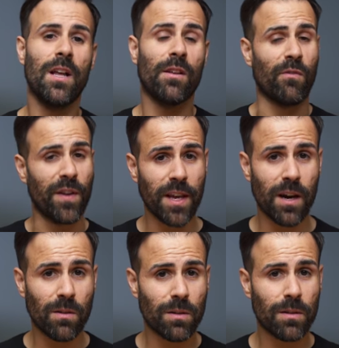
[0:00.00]

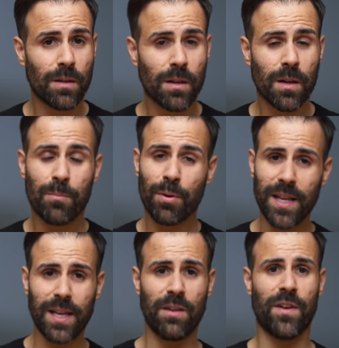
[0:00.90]
Video,
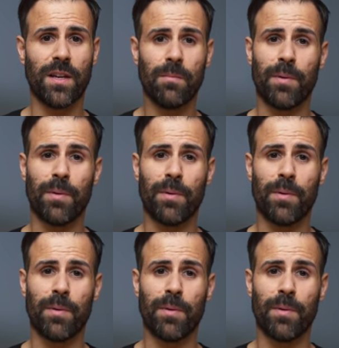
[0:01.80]
pretty even,